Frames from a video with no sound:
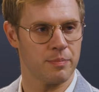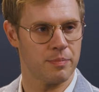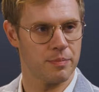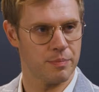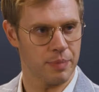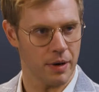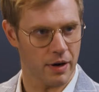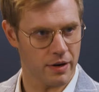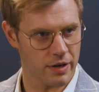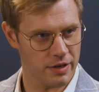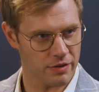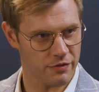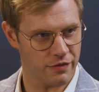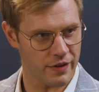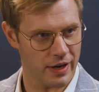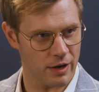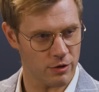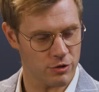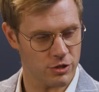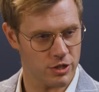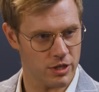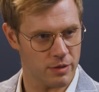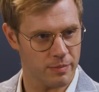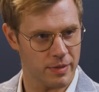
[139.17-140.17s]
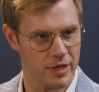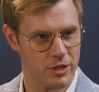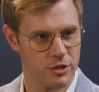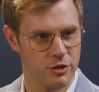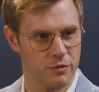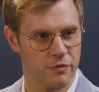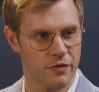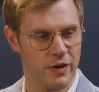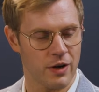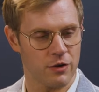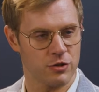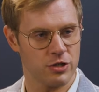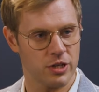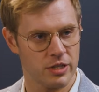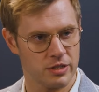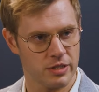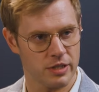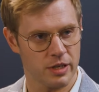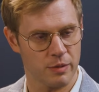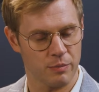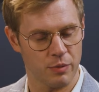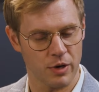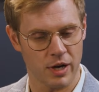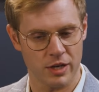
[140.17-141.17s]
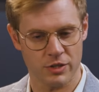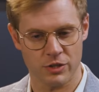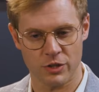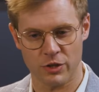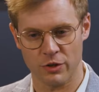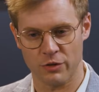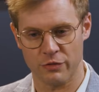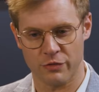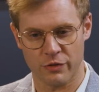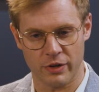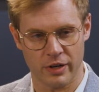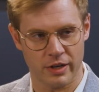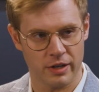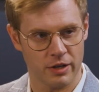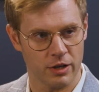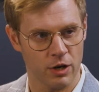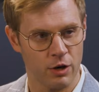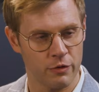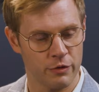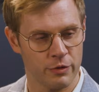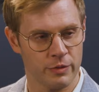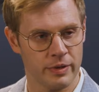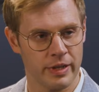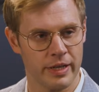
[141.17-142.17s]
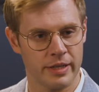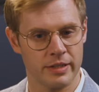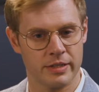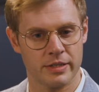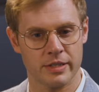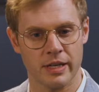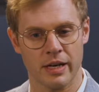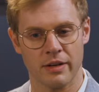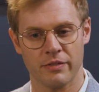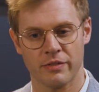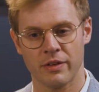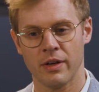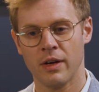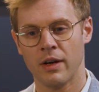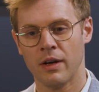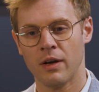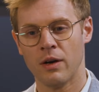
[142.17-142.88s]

pardon Fauci, make sure Fauci doesn't get prosecuted for any COVID-related stuff.